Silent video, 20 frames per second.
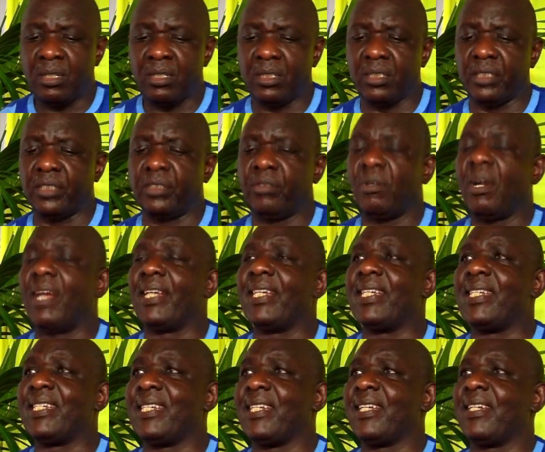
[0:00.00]
or you are
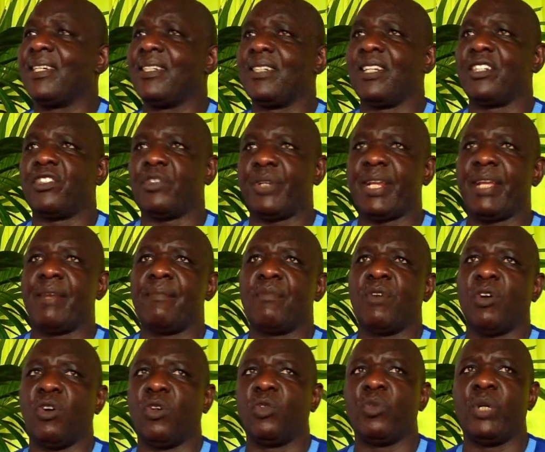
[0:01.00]
eating in the
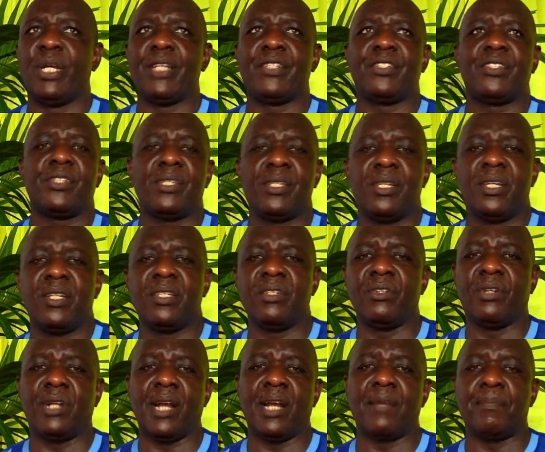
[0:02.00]
dream always,
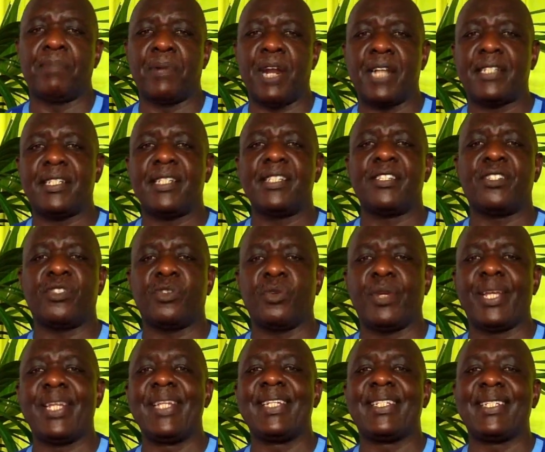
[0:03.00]
you can practice
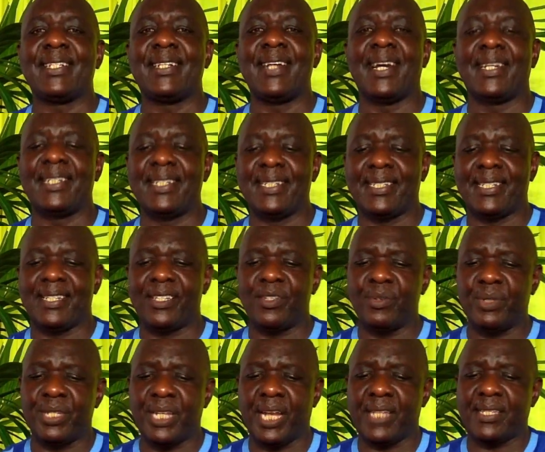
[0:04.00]
to eat garlic.
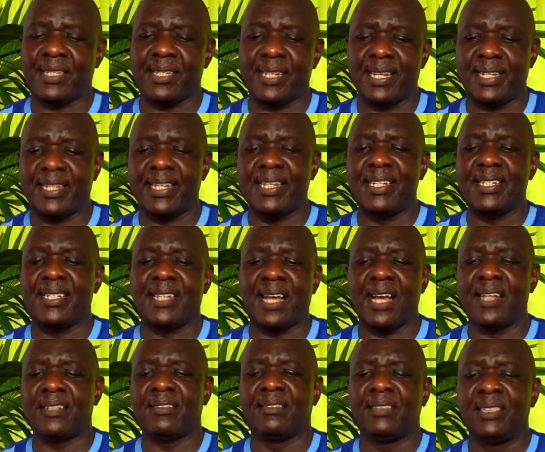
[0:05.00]
You just take it
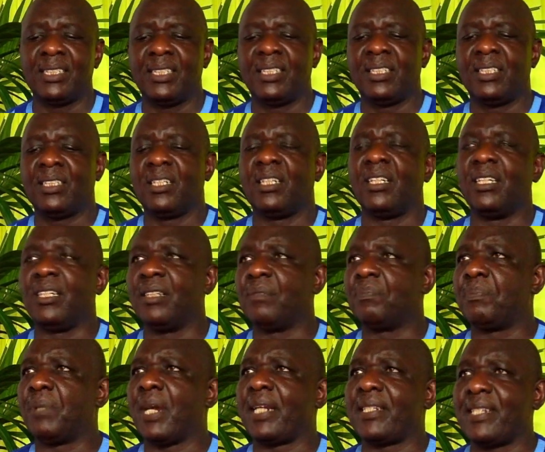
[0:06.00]
and
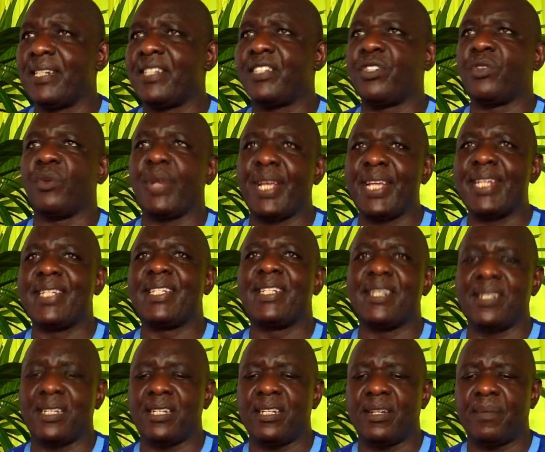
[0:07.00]
practice to eat
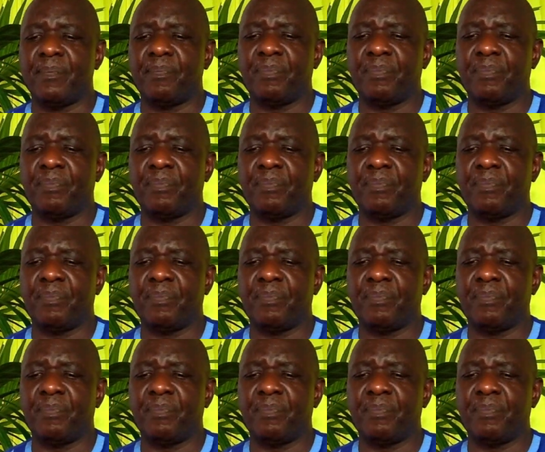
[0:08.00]
it.